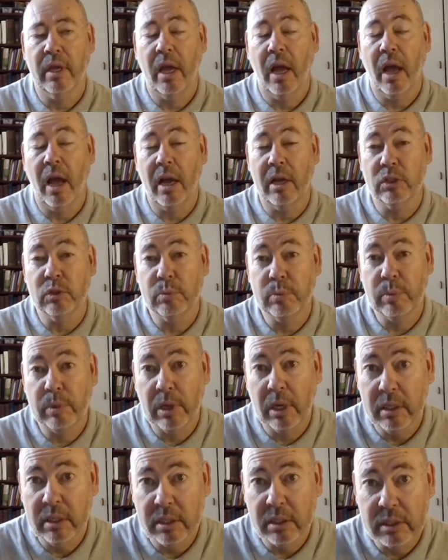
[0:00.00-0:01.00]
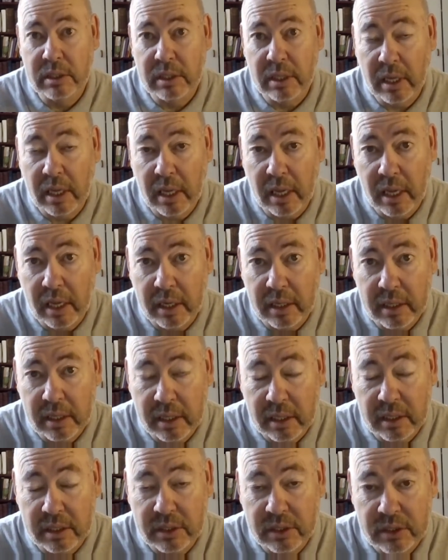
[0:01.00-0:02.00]
as blunt and
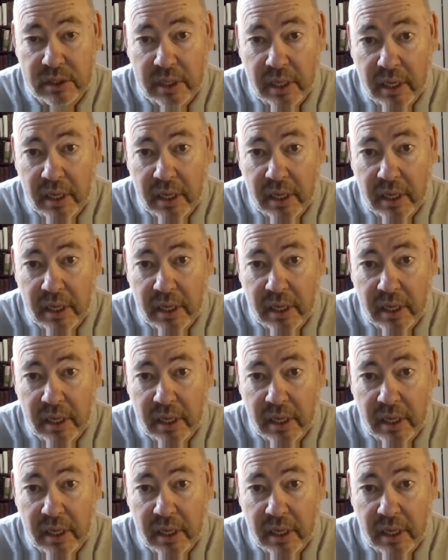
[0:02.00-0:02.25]
as